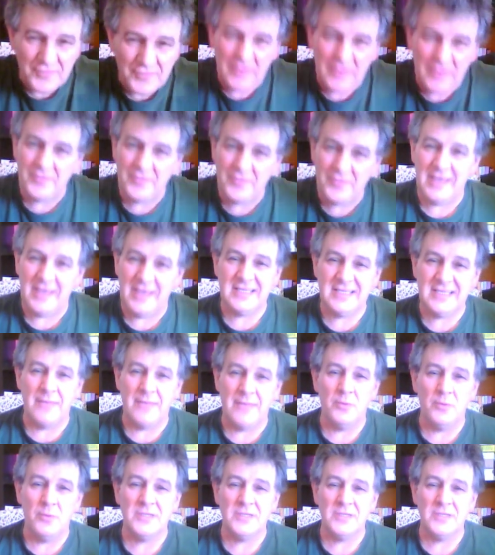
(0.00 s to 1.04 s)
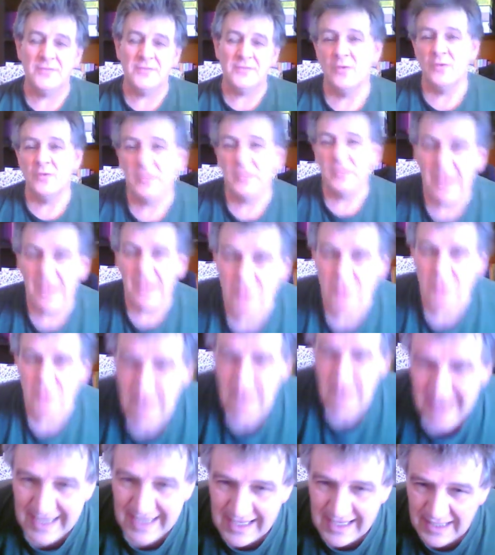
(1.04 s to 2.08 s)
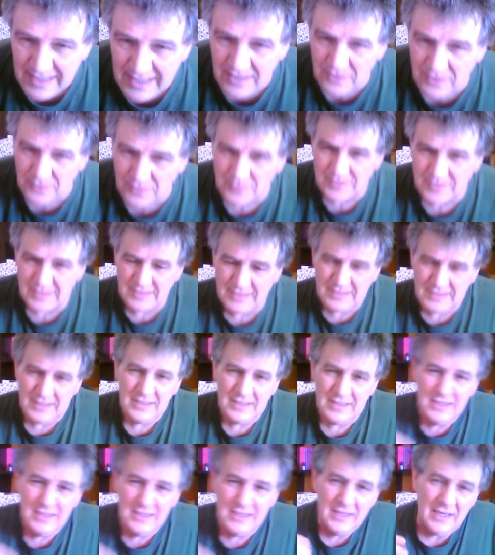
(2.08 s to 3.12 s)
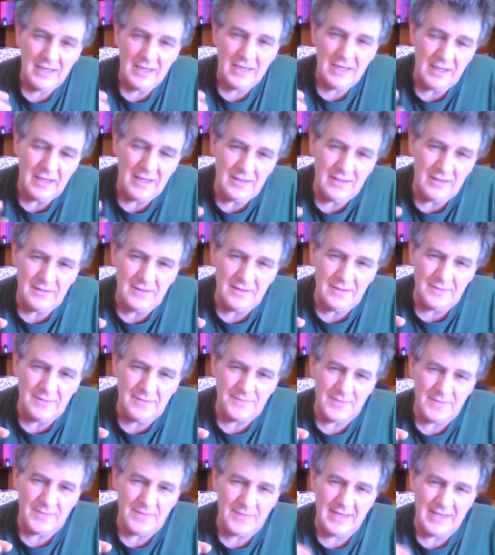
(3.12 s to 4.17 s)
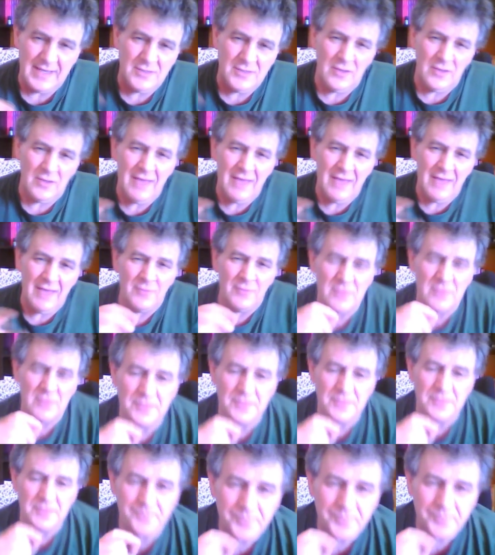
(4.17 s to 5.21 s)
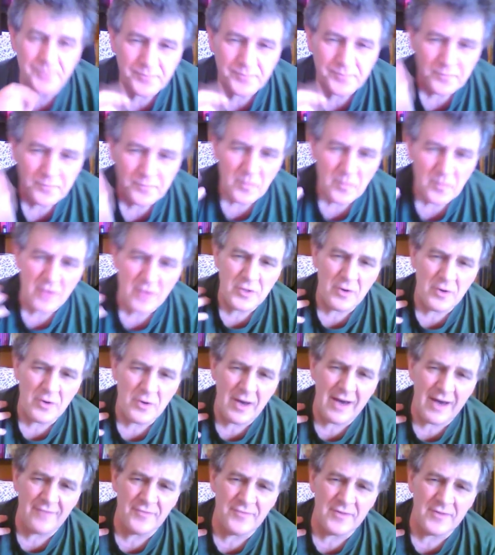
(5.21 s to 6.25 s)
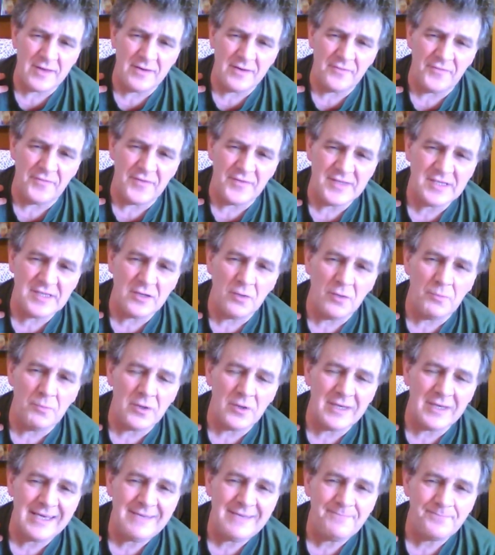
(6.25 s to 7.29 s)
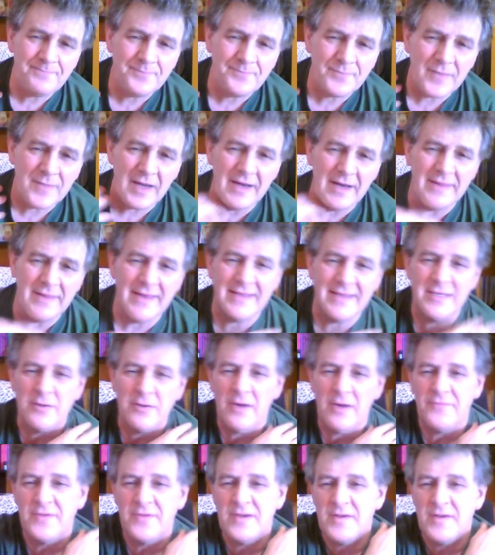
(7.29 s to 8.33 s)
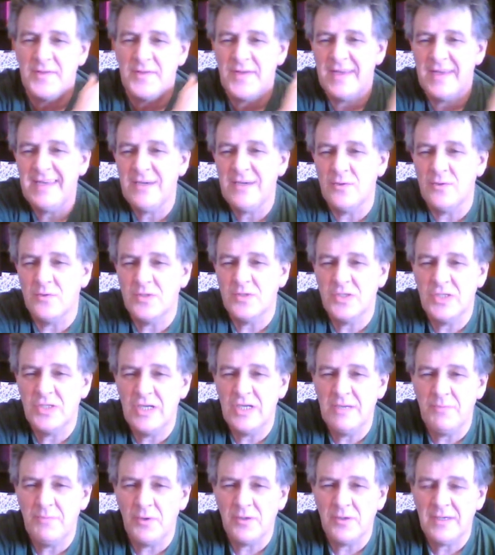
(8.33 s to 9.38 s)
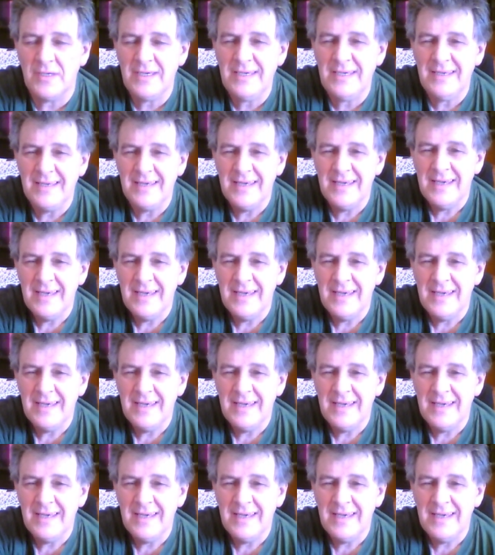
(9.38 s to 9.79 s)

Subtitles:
field, for example, which I've talked about on the healing courses, into levels, you have the physical body, and then you have the etheric or chi body,